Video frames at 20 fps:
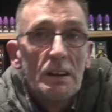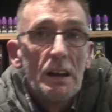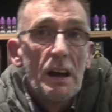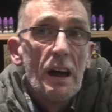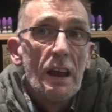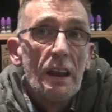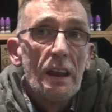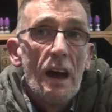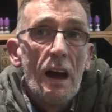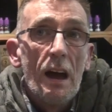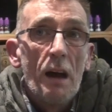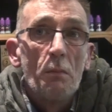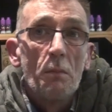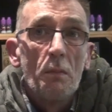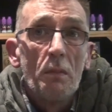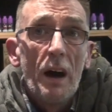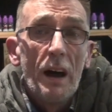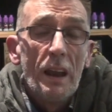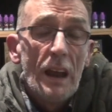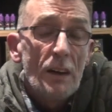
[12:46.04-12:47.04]

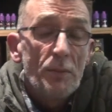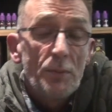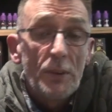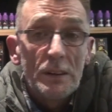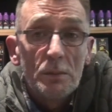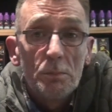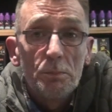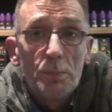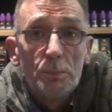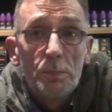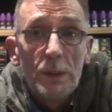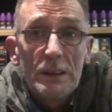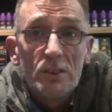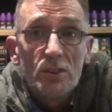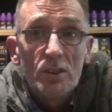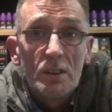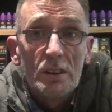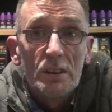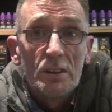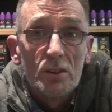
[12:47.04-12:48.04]
And I think
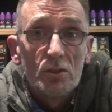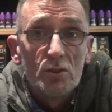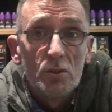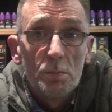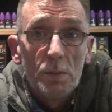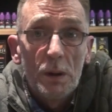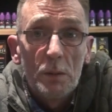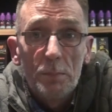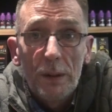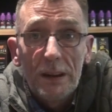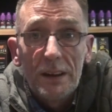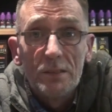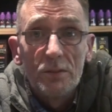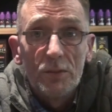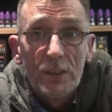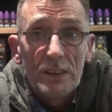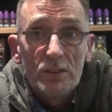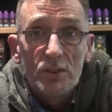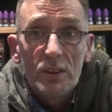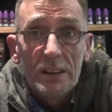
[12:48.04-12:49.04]
basically there should be a big
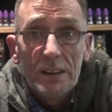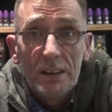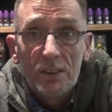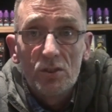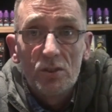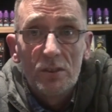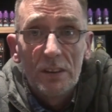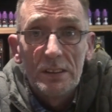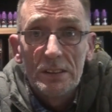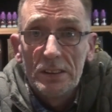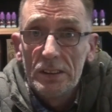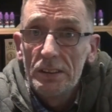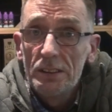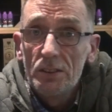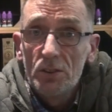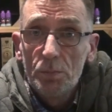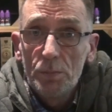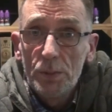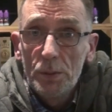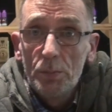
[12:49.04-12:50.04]
investigation into
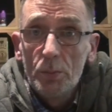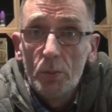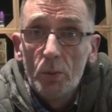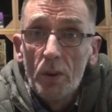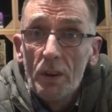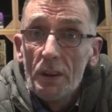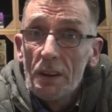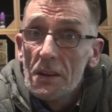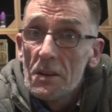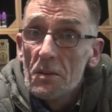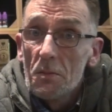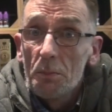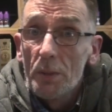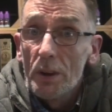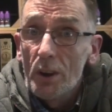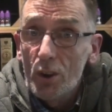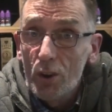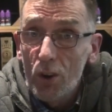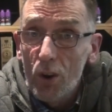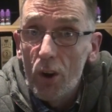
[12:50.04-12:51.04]
these people,
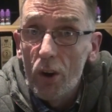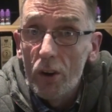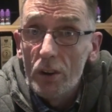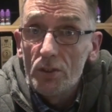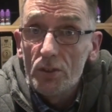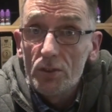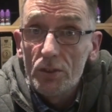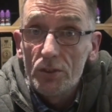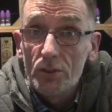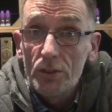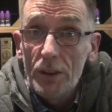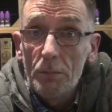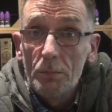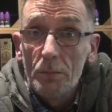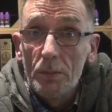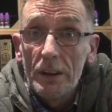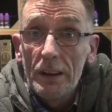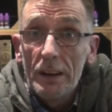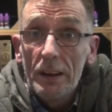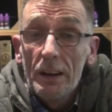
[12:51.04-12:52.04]
because
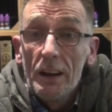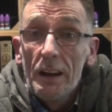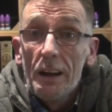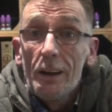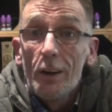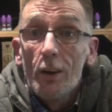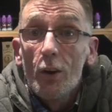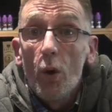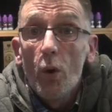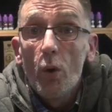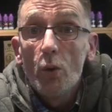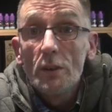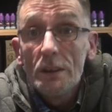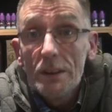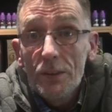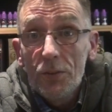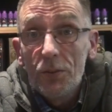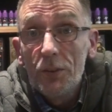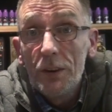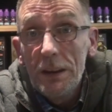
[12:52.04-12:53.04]
simply
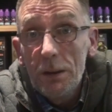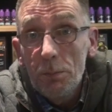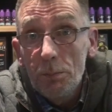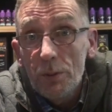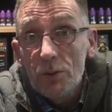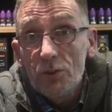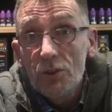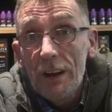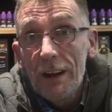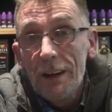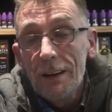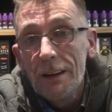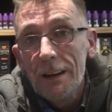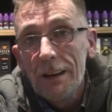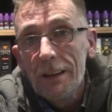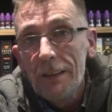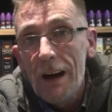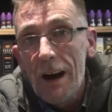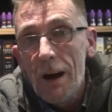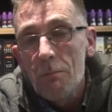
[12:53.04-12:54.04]
only
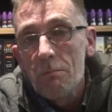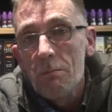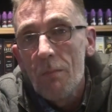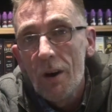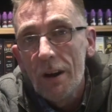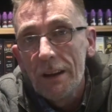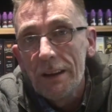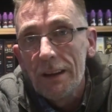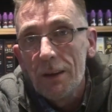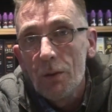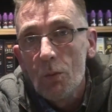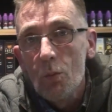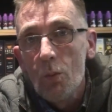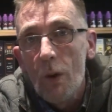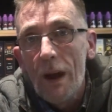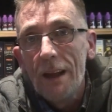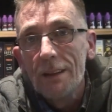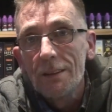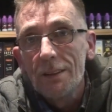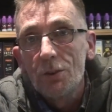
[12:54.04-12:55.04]
3% of that money
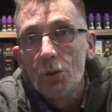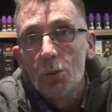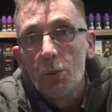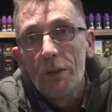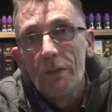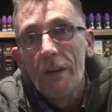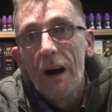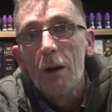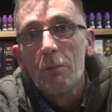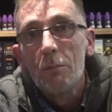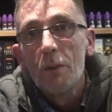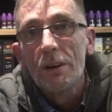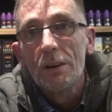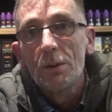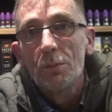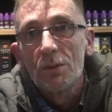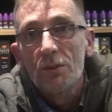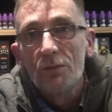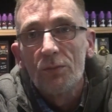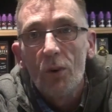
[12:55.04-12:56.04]
went to what that
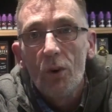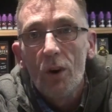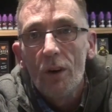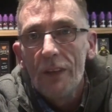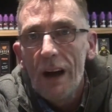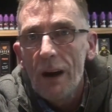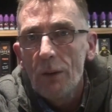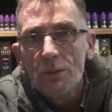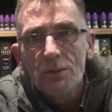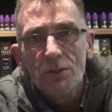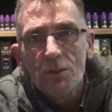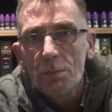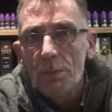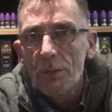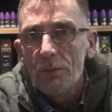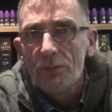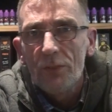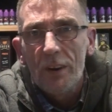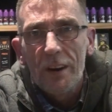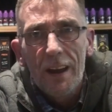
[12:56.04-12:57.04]
money was for. That was a
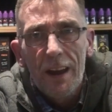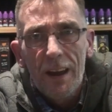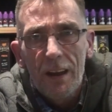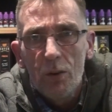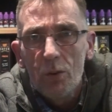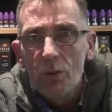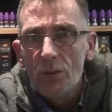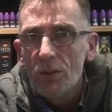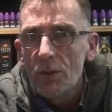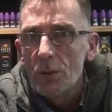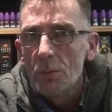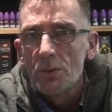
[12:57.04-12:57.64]
bit for health.